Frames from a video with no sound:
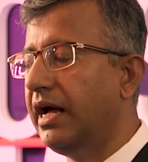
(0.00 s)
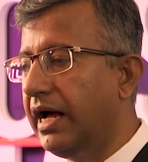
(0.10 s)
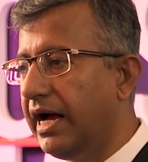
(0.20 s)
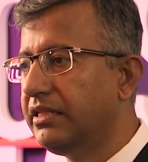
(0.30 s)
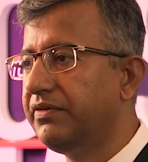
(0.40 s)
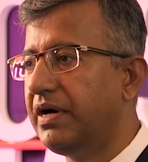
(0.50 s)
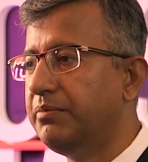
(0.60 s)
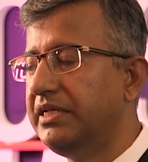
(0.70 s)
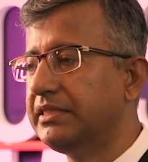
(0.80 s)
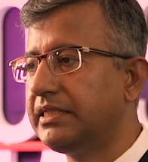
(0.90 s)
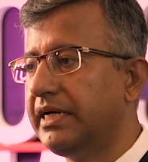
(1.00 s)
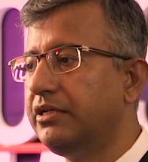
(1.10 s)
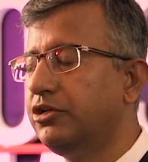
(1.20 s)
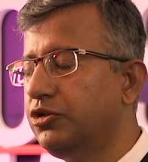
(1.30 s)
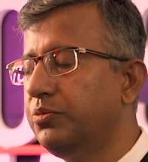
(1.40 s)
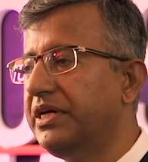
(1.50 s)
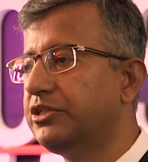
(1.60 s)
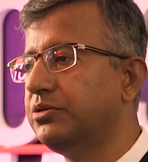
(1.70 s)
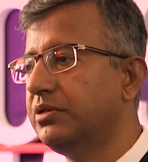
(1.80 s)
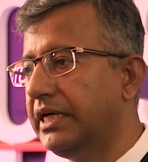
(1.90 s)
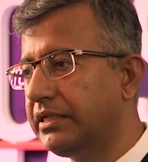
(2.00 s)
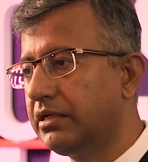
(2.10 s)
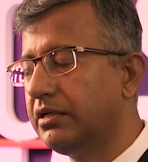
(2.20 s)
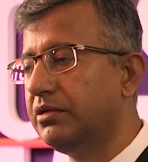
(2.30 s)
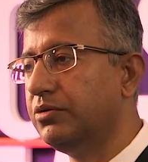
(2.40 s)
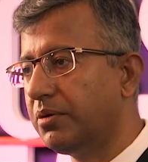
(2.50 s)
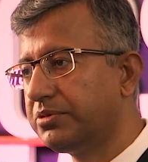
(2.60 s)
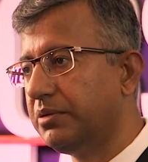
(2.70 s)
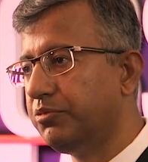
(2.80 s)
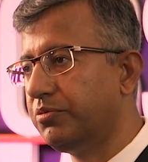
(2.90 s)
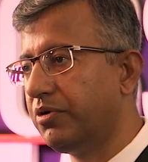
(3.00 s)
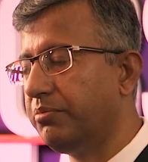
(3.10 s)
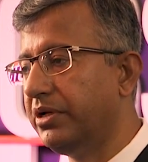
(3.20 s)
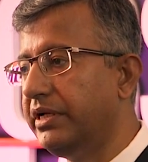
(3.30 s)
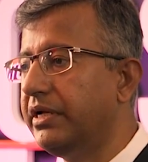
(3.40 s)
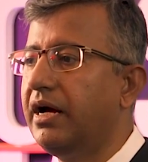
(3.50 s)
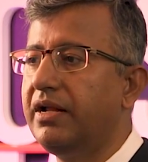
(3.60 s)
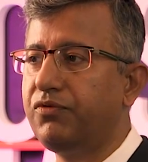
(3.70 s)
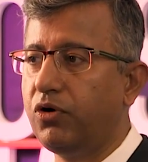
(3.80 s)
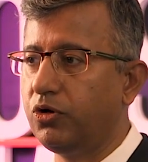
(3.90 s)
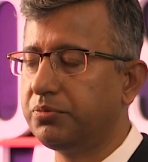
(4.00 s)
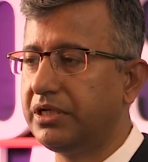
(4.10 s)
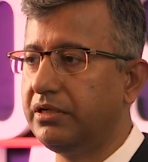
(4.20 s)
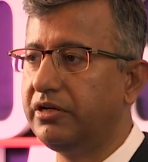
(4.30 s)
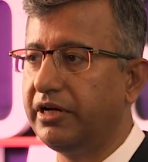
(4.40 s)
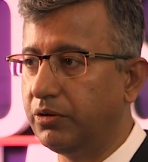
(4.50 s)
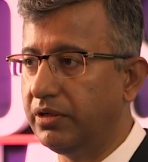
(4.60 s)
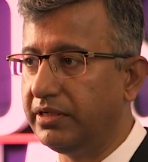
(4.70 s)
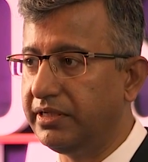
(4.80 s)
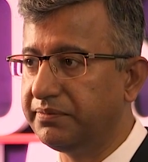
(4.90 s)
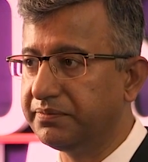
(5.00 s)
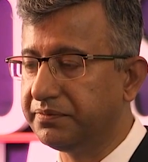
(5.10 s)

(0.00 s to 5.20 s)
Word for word: and the family side to make sure that drops are put properly and follow-ups are done regularly.